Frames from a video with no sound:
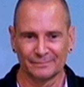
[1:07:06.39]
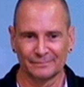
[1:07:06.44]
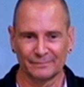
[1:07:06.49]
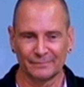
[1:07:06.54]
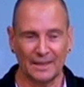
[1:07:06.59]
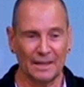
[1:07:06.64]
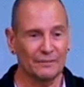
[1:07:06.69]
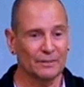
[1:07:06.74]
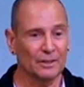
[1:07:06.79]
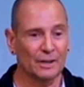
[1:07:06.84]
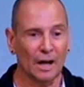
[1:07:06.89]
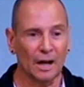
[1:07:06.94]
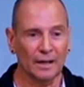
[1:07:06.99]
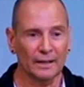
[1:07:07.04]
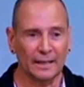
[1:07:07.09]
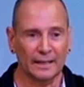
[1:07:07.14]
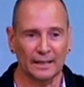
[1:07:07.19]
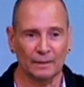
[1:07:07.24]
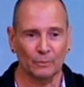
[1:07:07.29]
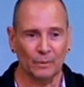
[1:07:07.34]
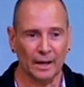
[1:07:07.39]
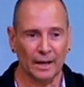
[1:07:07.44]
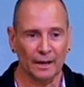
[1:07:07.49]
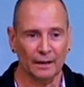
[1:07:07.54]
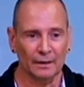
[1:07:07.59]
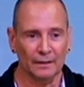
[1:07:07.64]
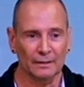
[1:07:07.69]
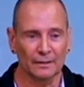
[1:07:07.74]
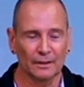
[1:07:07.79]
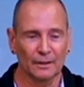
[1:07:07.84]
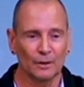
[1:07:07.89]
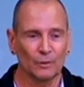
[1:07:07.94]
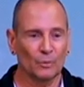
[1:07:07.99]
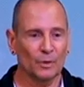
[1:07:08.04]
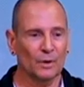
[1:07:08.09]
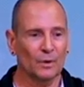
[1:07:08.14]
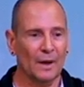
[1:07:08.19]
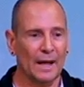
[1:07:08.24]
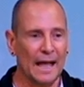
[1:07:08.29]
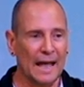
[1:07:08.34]
They haven't gone anywhere. What
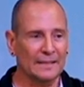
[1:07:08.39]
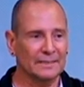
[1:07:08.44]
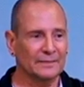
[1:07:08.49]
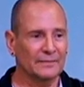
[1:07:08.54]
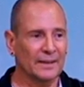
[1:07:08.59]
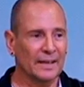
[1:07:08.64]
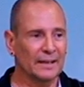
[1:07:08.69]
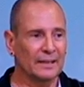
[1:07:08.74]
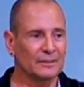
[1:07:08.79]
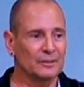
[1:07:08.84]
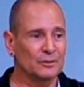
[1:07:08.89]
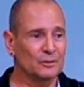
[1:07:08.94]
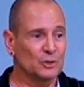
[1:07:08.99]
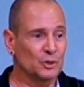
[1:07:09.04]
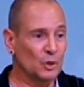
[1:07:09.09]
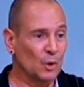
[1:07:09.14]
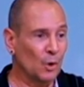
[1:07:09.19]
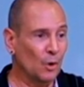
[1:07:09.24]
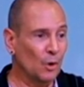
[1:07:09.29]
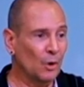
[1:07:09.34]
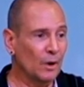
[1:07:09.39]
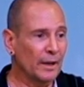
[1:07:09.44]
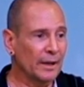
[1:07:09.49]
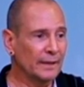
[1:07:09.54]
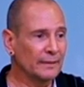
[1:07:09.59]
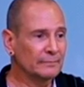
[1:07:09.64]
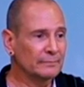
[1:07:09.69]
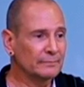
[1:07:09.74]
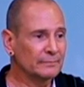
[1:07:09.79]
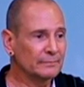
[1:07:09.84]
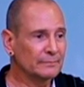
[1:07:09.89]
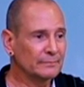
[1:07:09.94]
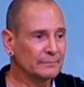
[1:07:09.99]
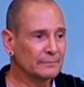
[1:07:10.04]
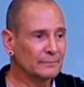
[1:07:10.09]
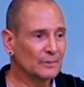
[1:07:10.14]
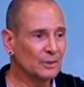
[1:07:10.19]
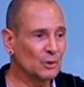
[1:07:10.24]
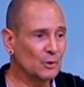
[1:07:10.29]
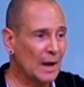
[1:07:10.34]
do I activate? Joy,
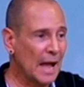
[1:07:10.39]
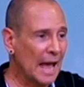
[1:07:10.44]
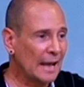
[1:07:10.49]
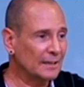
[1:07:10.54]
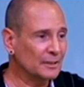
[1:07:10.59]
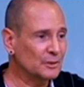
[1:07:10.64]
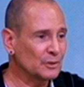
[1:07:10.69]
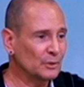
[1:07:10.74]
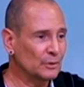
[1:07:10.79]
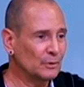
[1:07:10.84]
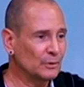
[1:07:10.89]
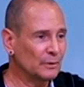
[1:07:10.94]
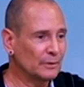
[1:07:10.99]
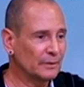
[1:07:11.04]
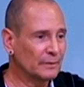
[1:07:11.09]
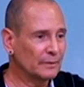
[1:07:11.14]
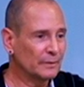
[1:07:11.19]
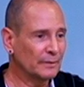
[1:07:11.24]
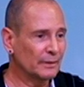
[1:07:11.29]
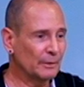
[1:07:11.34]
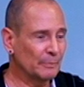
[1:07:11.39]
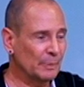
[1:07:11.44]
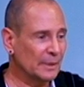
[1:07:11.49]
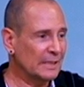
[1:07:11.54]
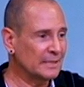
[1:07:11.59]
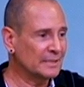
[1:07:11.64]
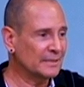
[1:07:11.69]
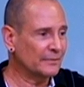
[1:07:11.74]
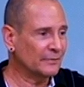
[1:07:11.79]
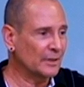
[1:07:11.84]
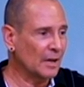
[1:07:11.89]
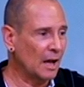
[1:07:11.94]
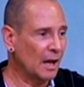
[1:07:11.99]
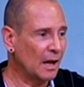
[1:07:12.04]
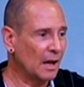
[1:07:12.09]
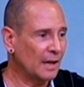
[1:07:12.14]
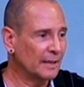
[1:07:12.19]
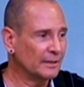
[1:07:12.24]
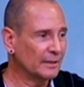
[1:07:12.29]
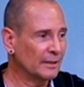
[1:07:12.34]
gratitude, the peace of
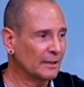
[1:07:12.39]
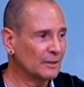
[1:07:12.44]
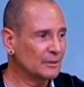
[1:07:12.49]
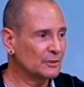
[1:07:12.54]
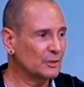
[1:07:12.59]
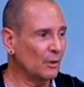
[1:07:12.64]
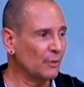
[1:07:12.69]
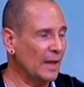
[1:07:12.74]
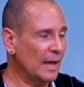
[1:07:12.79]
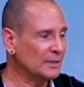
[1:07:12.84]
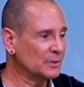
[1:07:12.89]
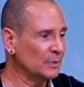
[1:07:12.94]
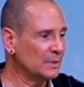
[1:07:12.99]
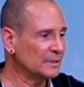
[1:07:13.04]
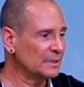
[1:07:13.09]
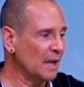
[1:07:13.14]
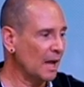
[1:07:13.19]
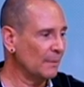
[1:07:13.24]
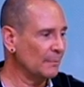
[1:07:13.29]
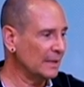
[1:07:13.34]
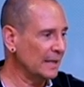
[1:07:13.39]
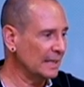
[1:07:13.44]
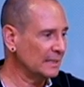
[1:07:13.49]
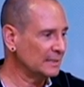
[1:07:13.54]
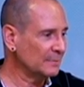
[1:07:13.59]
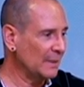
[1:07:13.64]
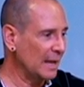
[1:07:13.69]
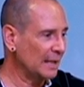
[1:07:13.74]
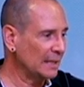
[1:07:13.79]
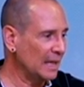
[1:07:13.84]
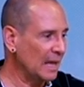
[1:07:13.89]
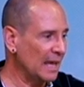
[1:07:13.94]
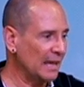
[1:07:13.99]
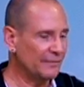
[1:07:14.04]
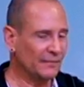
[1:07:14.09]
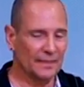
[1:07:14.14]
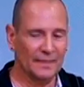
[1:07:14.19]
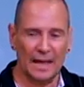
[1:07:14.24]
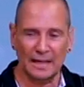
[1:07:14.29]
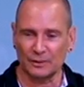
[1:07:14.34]
God. So that's what dominates my life,
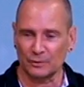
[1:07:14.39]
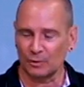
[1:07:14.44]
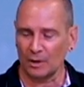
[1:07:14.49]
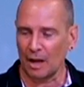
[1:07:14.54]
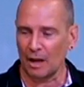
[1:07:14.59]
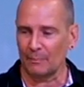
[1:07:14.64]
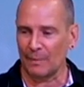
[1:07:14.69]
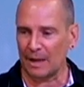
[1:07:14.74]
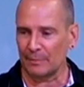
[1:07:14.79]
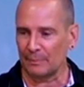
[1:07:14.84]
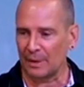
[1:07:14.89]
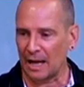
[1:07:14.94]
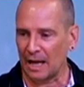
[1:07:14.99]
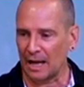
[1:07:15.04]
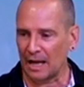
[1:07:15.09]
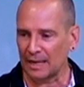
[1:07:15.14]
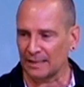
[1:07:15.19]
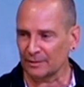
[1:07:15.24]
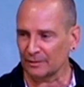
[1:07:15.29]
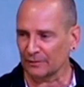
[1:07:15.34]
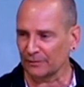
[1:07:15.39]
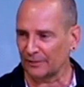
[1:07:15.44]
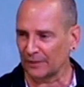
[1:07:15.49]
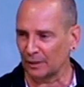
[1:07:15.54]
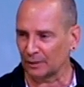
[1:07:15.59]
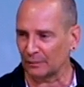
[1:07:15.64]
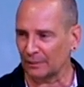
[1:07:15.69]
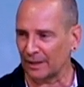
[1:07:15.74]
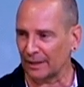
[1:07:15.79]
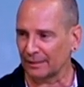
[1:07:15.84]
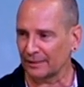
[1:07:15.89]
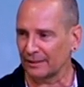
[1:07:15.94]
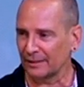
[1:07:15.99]
and that's what all my pies are filled with.